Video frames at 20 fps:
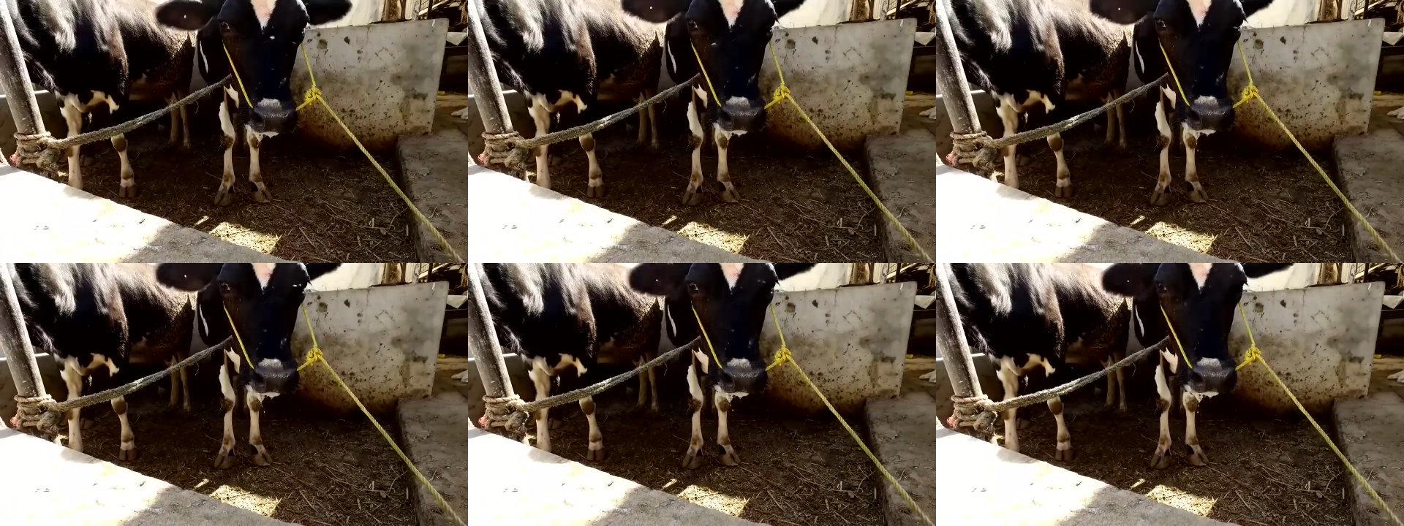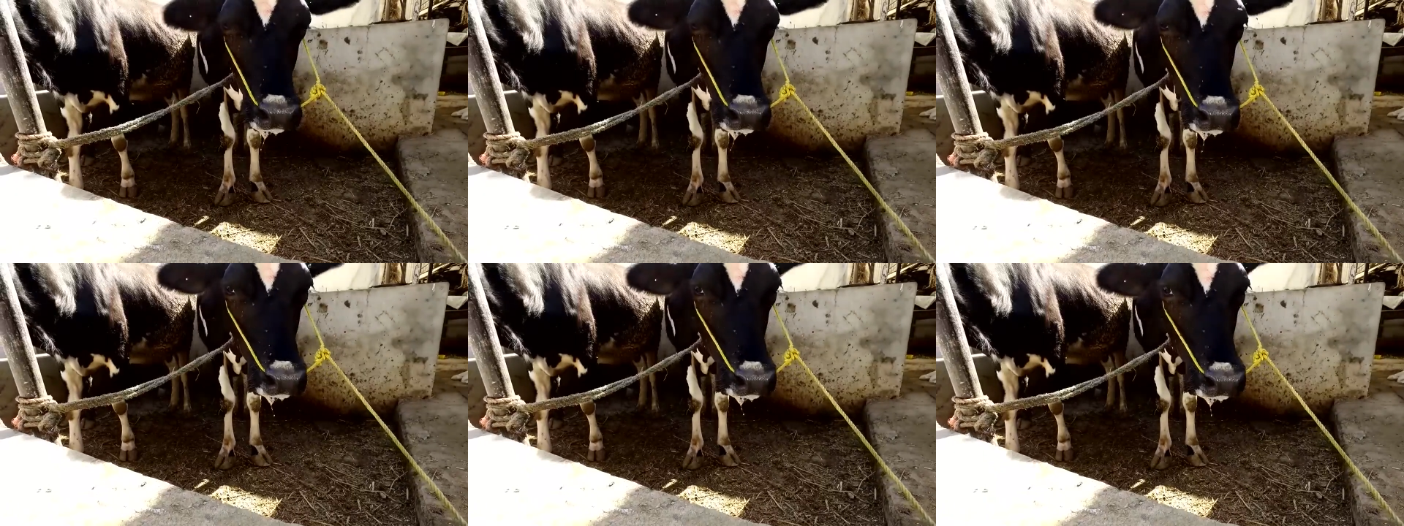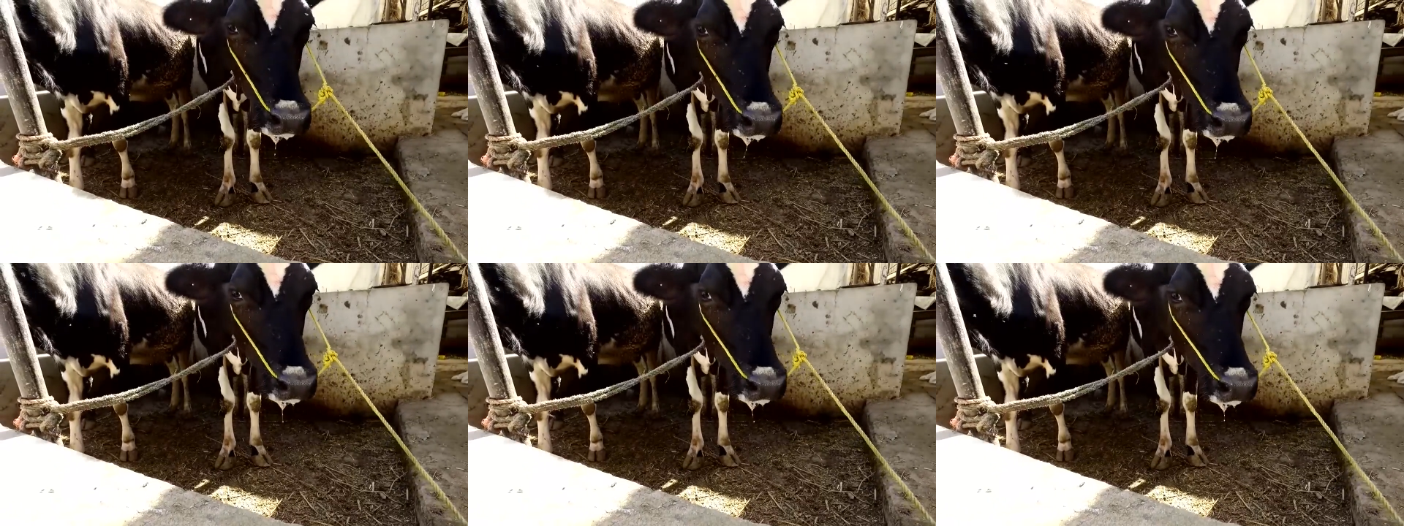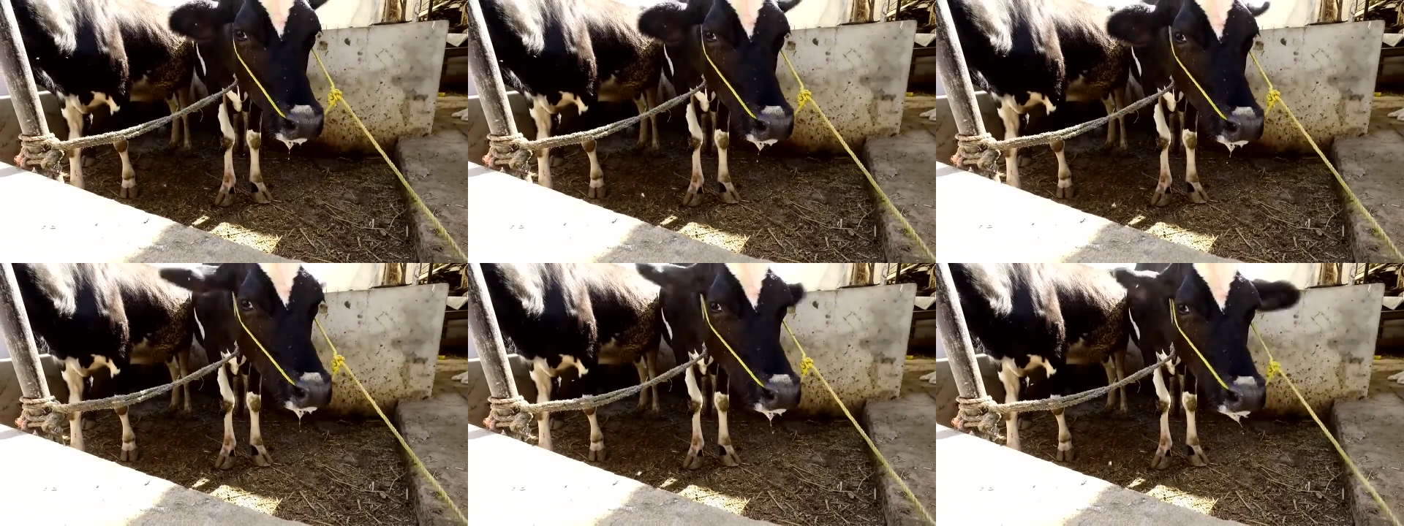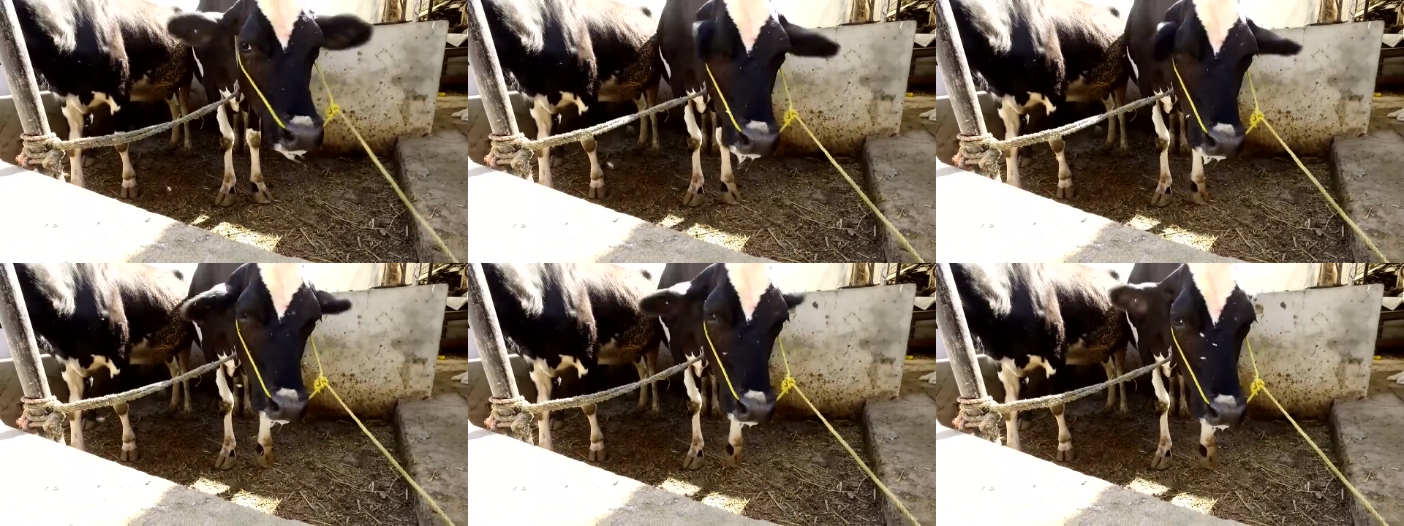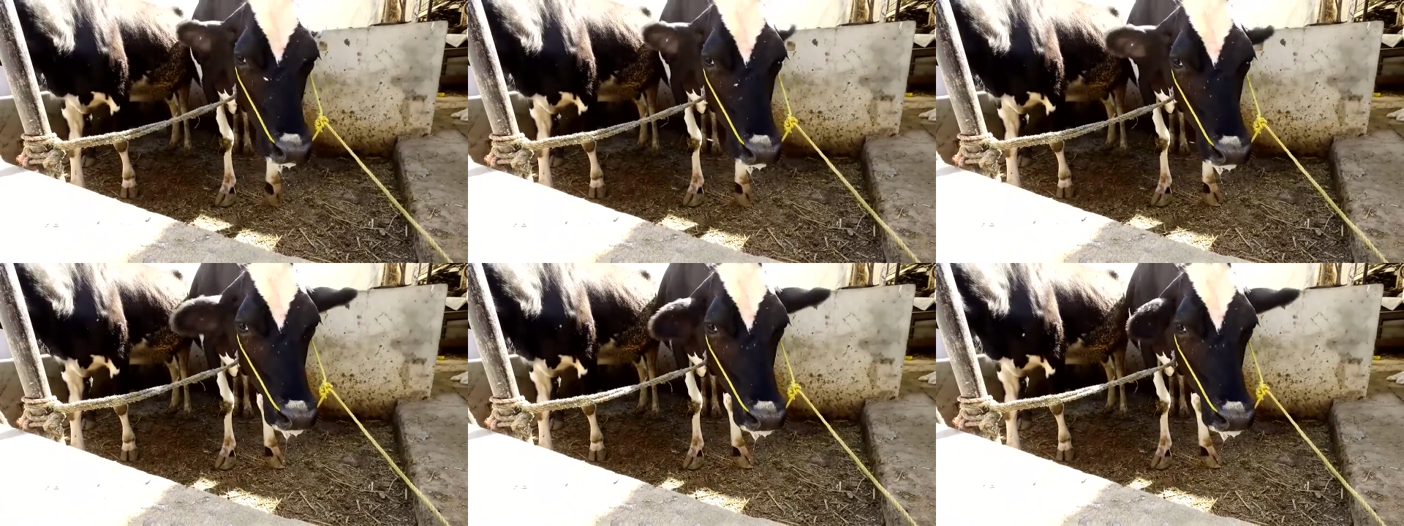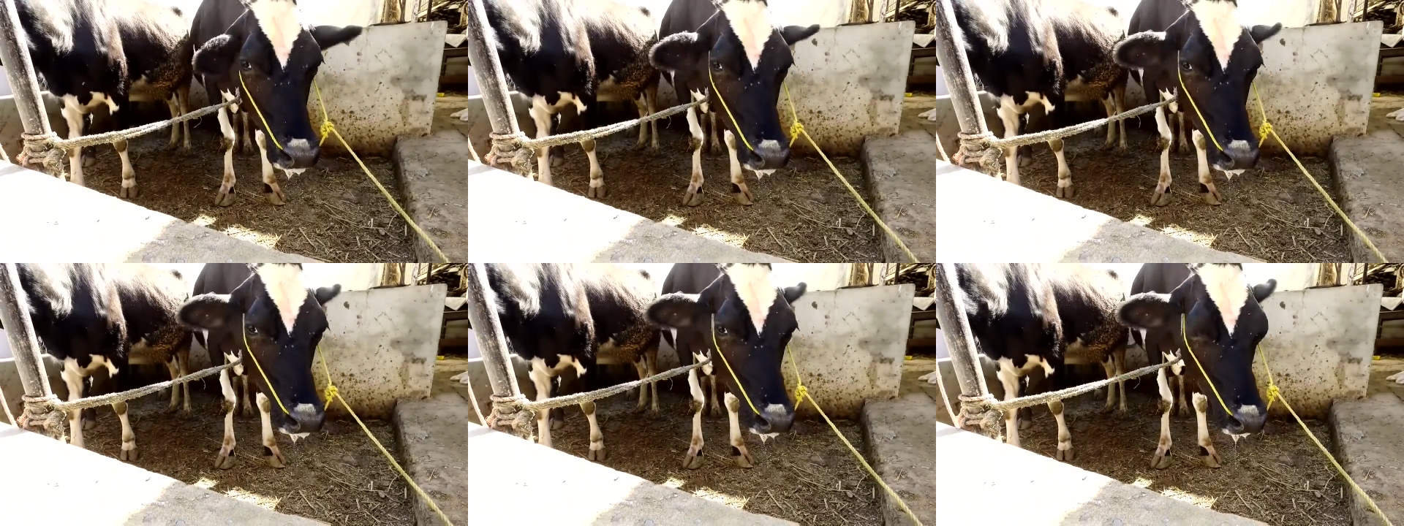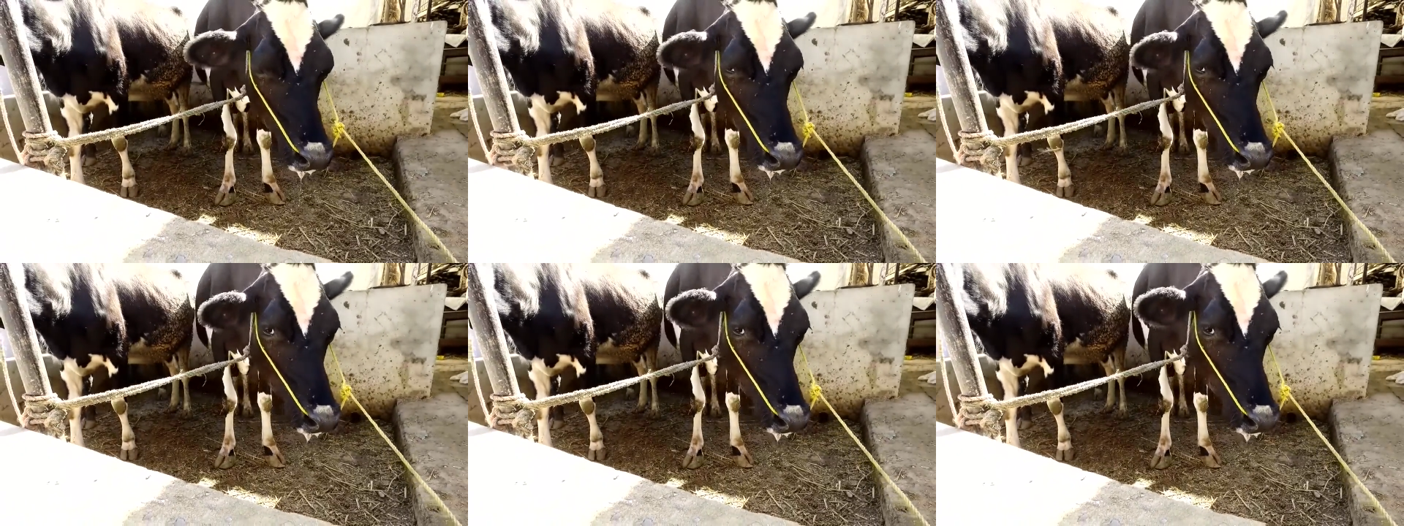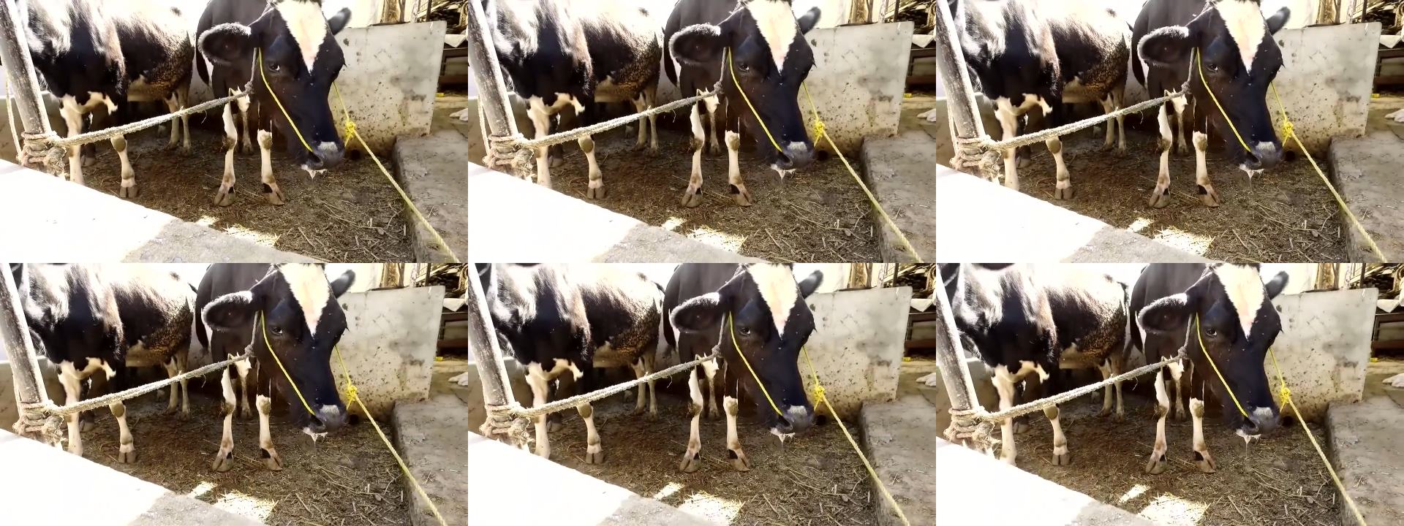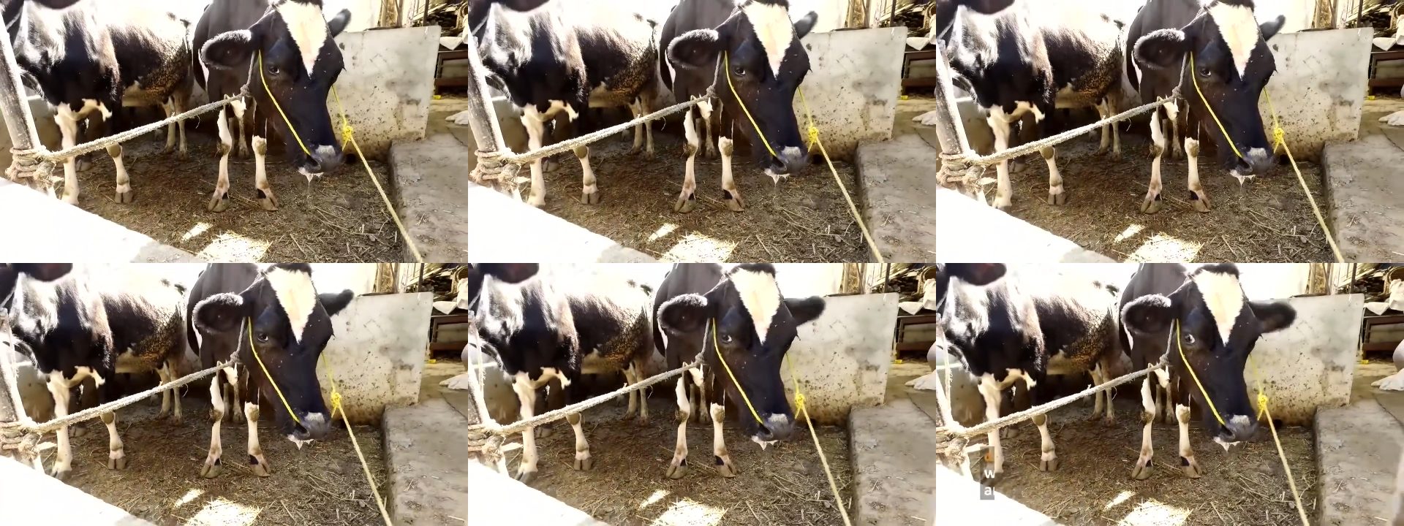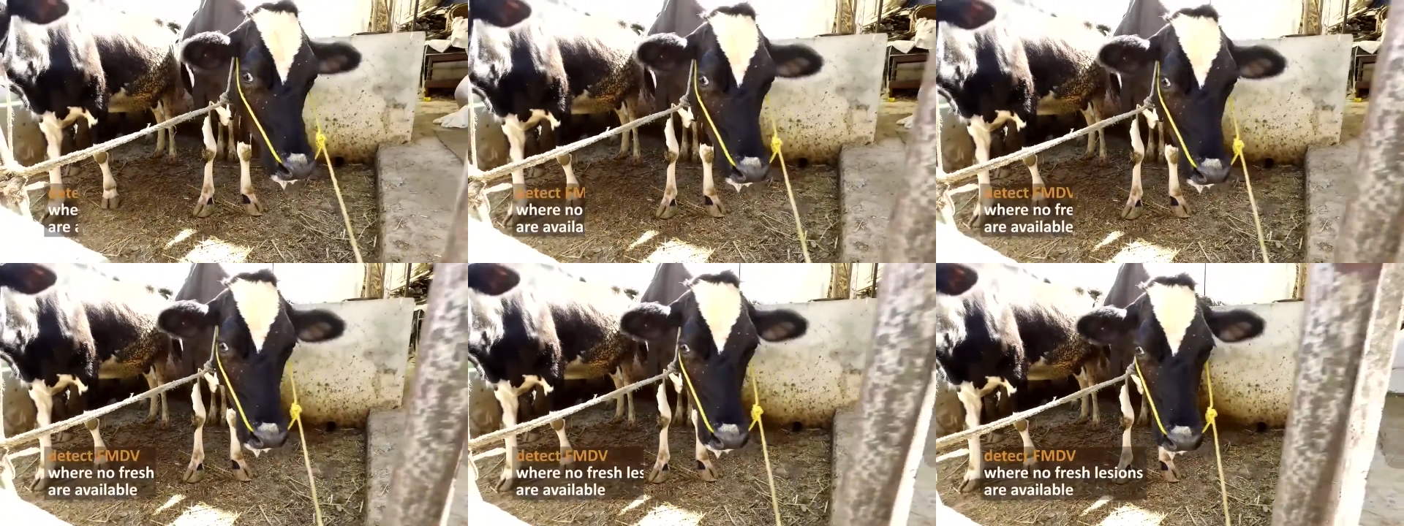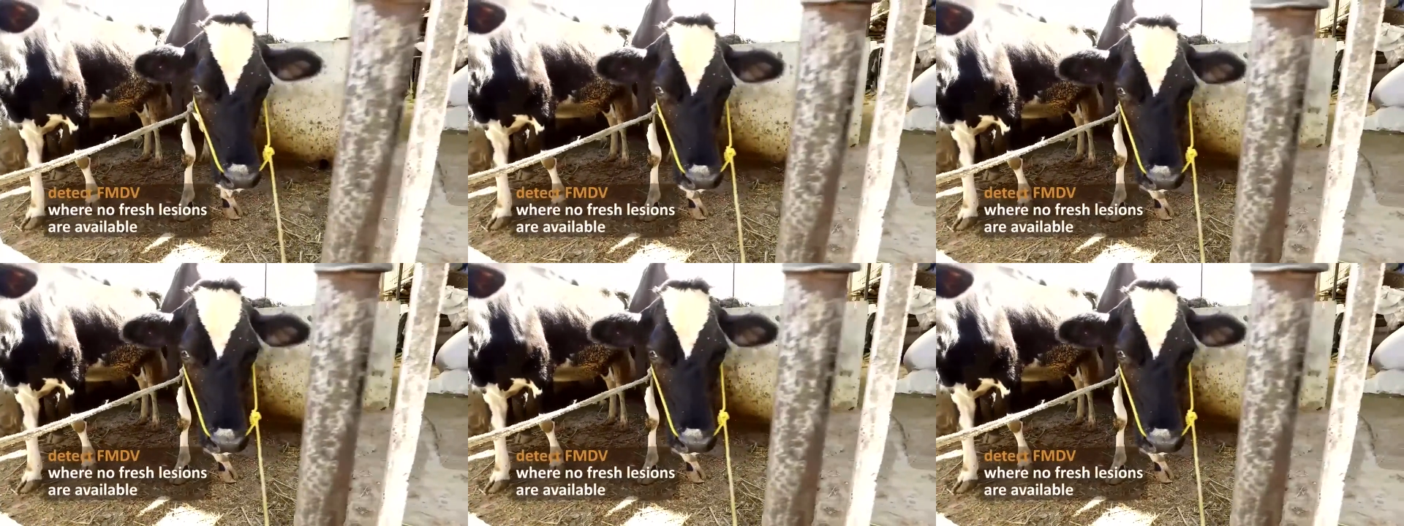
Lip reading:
(no speaker visible)